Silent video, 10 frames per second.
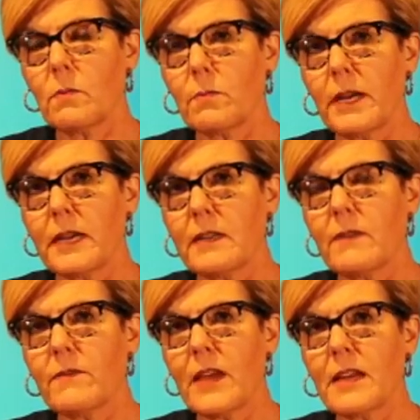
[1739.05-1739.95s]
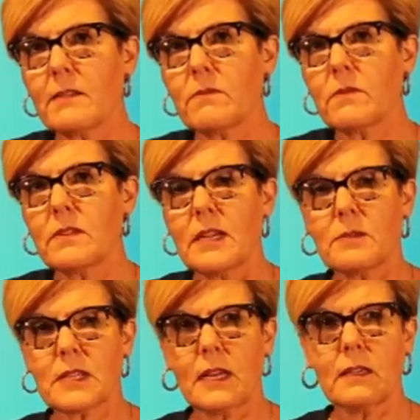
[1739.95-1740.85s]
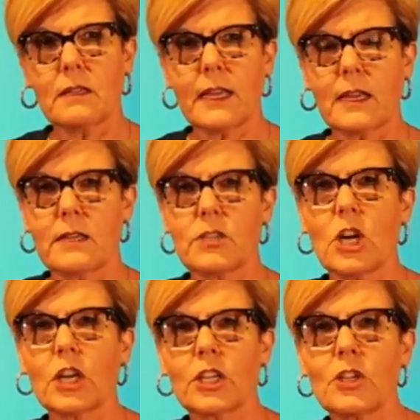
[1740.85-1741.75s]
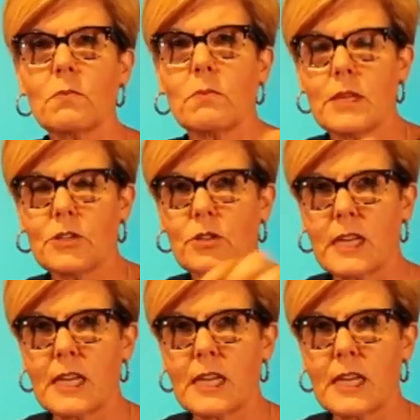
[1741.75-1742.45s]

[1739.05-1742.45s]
but they it was kind of like a documentary.